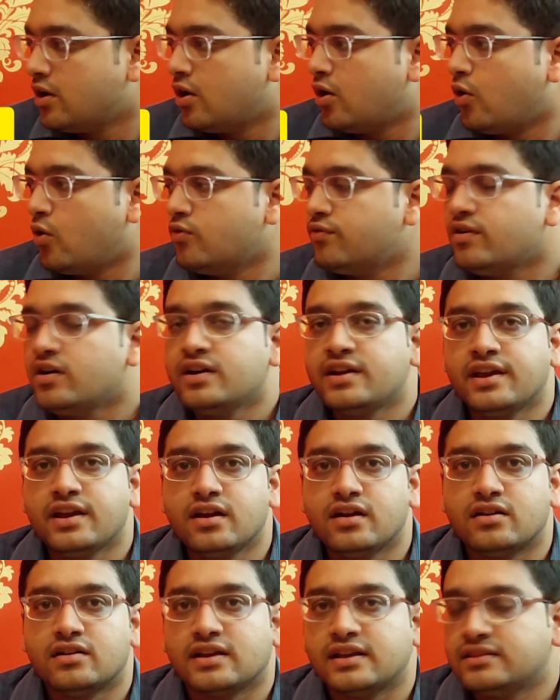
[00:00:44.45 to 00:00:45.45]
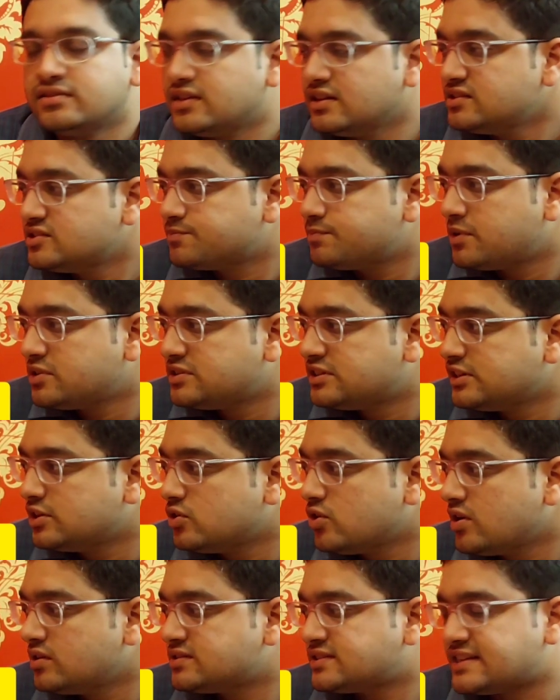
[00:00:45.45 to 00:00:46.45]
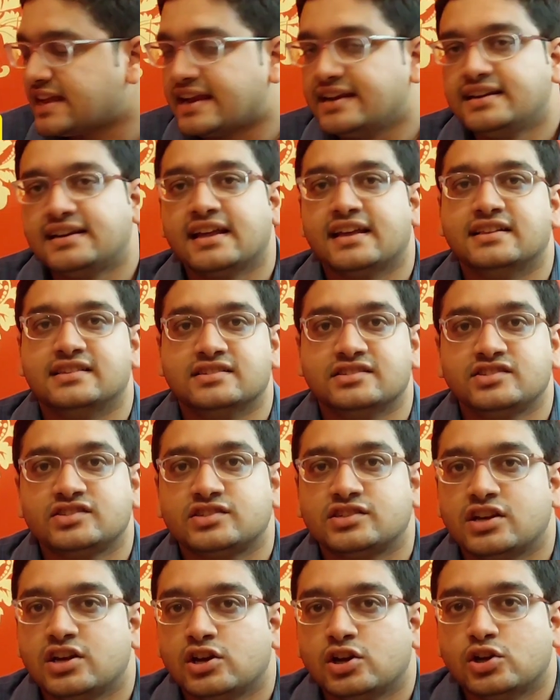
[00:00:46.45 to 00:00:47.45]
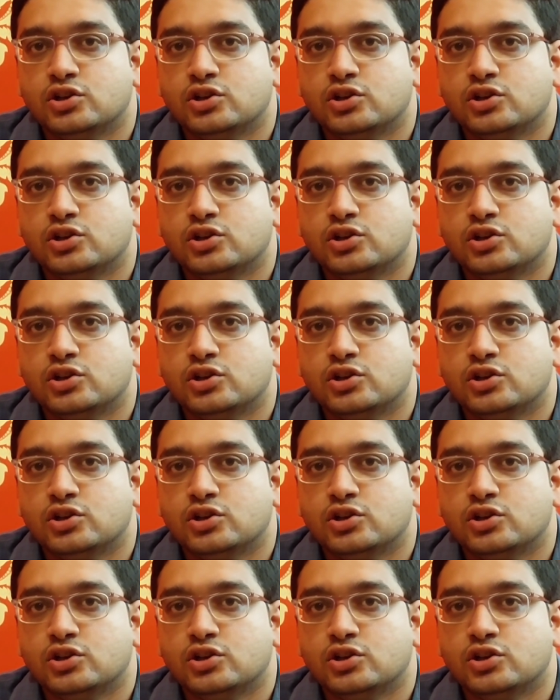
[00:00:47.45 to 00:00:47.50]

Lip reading: Over here in this particular sentence,